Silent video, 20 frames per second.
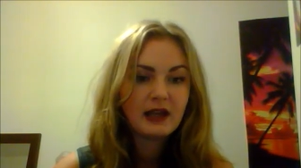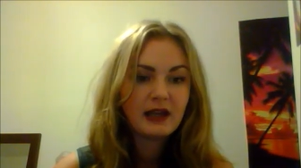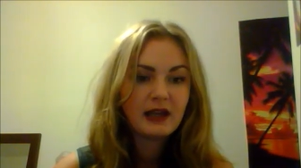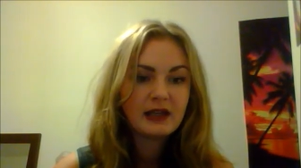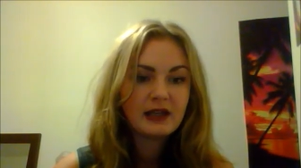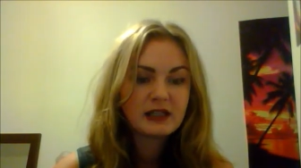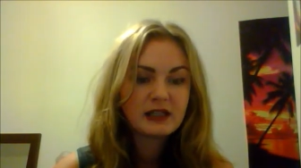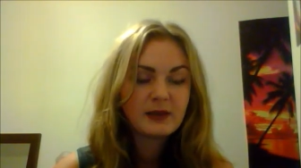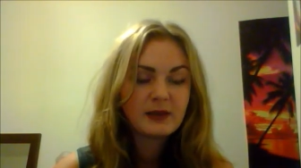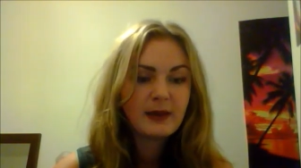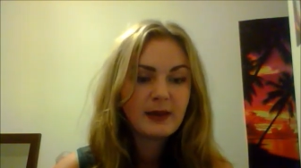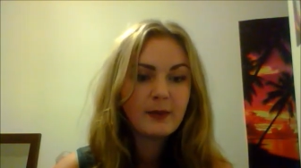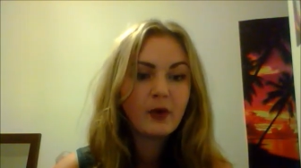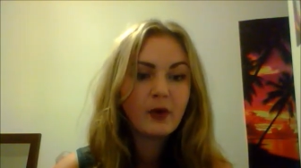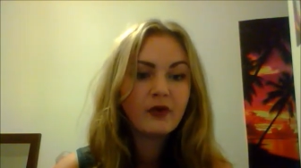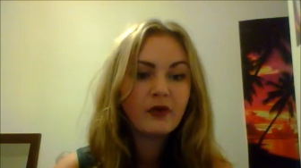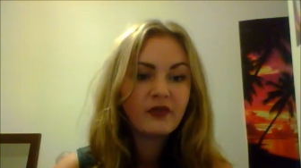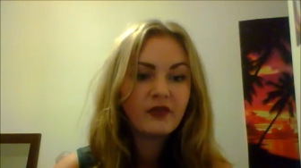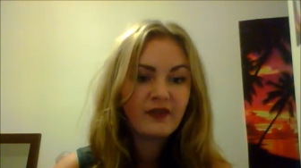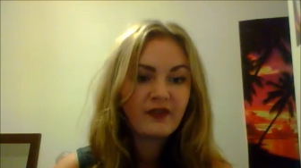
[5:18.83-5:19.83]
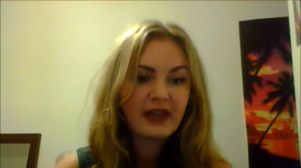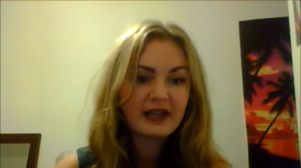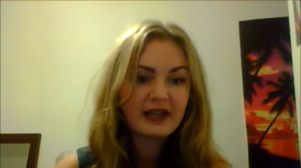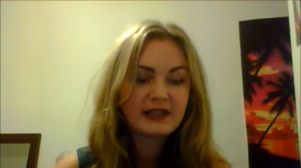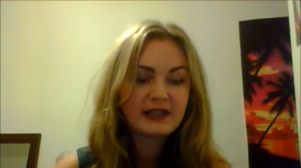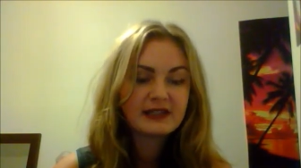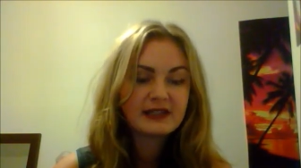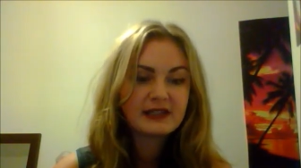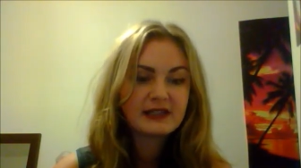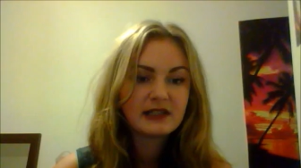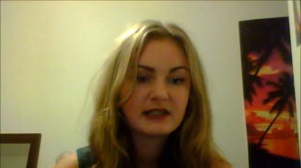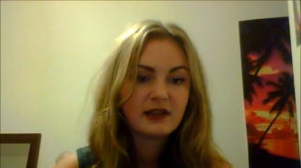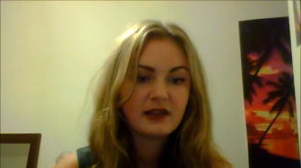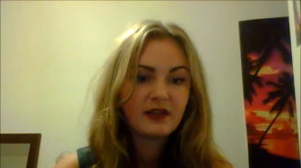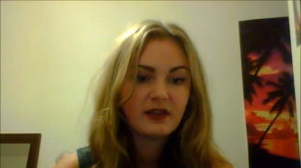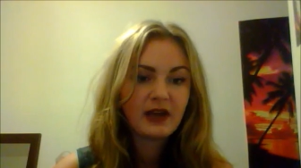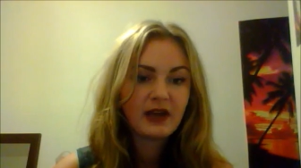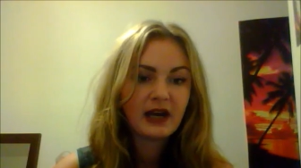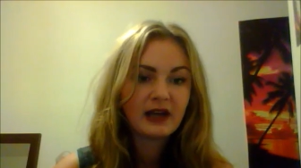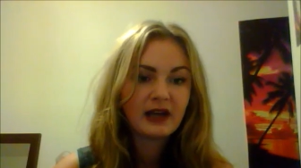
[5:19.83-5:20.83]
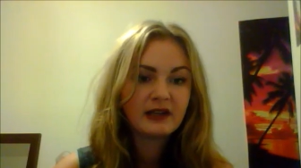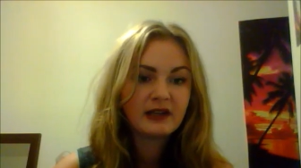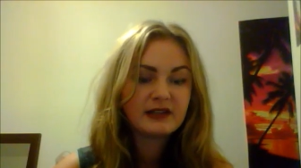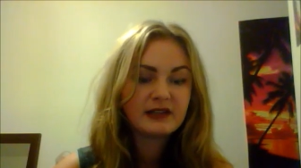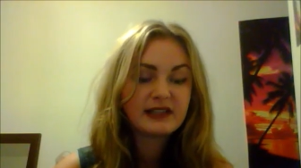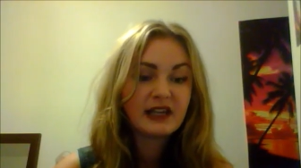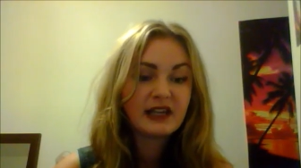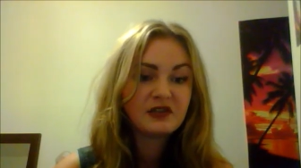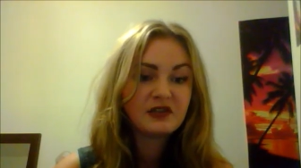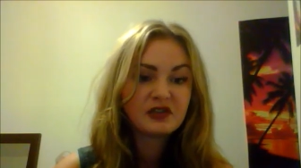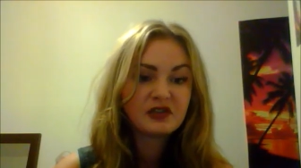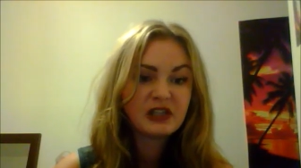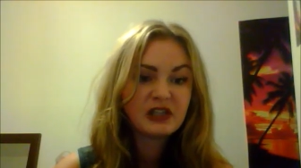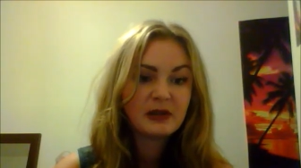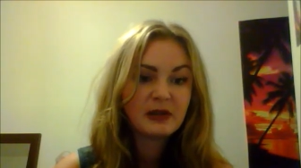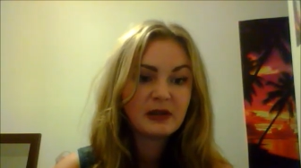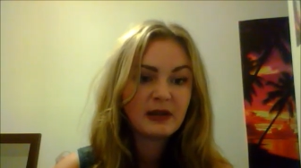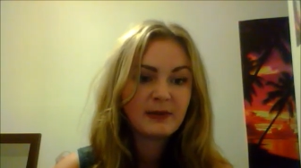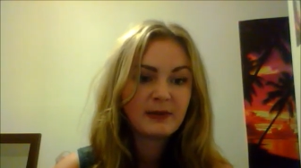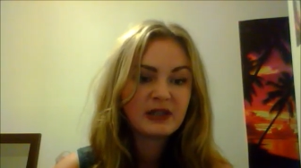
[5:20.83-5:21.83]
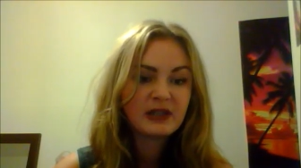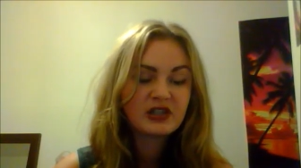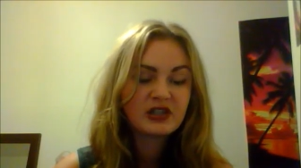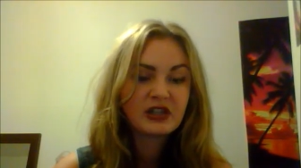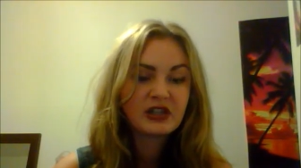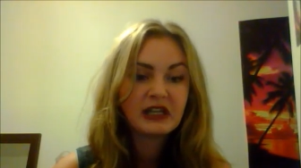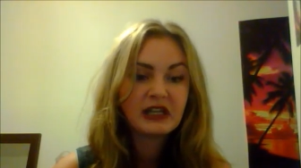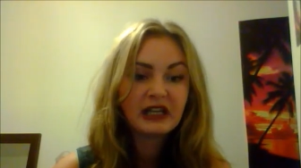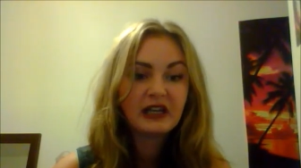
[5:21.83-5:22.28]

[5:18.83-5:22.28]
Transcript: It's a bit more fixed than say just an image that you